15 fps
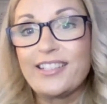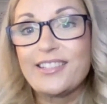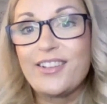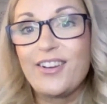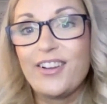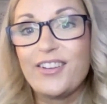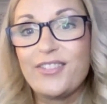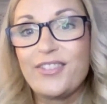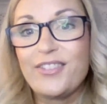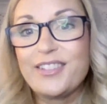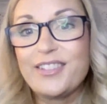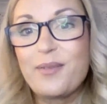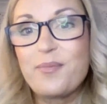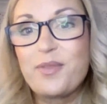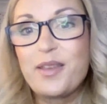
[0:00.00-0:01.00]
It's kind of
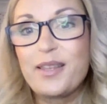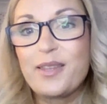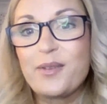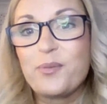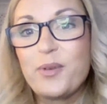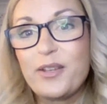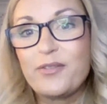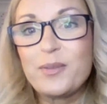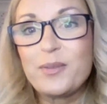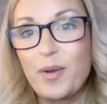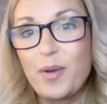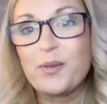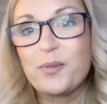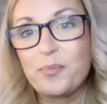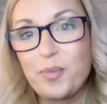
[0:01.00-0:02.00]
something that we've
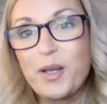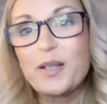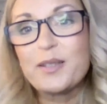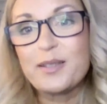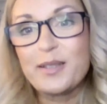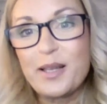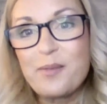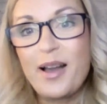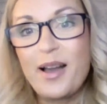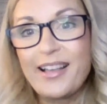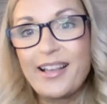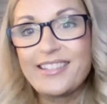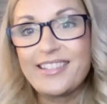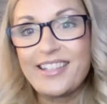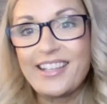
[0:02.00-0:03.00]
spoke personally
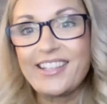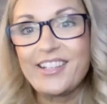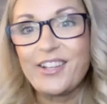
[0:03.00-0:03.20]
about, isn't it?